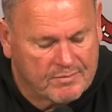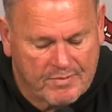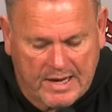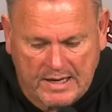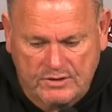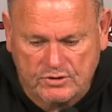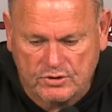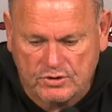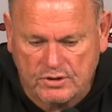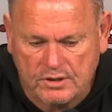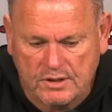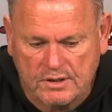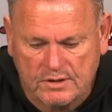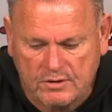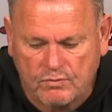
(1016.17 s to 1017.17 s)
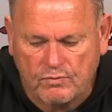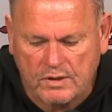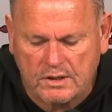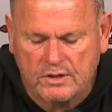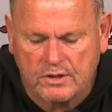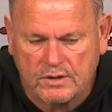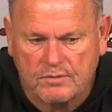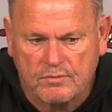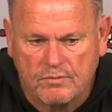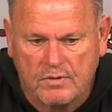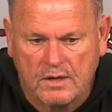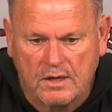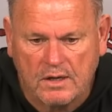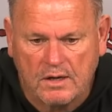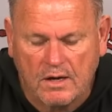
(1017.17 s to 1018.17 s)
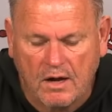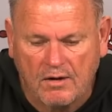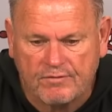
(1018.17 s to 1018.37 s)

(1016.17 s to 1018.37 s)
backs are good, a really good uh,